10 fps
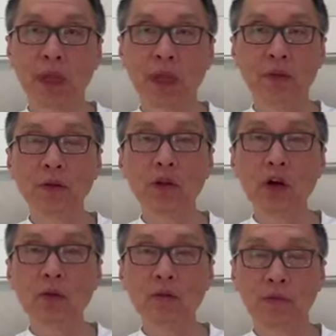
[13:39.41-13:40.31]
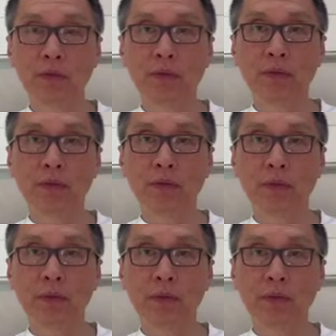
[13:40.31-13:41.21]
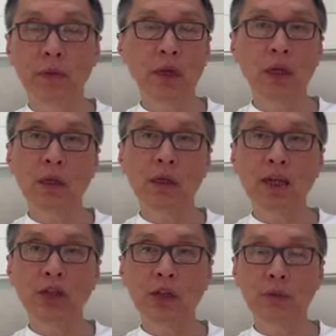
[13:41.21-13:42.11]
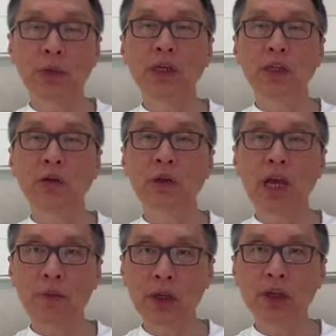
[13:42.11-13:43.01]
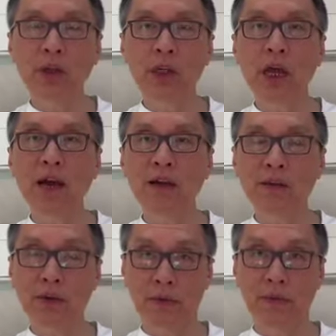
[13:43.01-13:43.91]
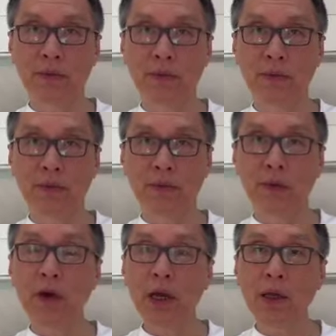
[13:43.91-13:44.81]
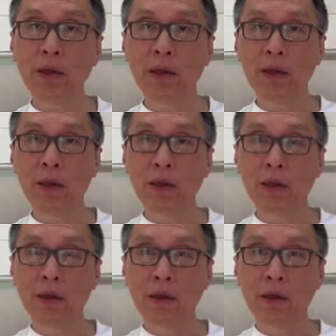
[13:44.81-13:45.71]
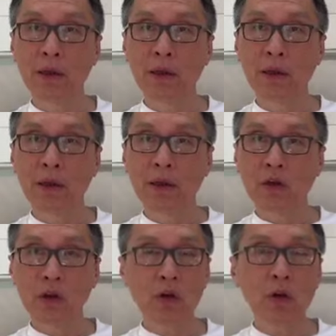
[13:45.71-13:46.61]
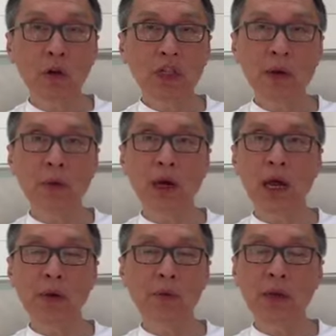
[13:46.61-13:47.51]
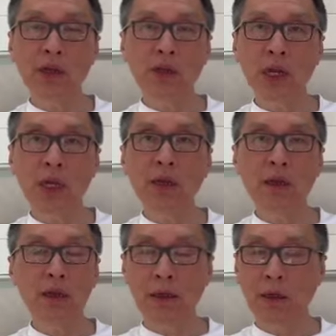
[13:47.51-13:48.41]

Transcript: If you don't, you cannot touch it because it will damage the health. Okay. So those type of MMA training,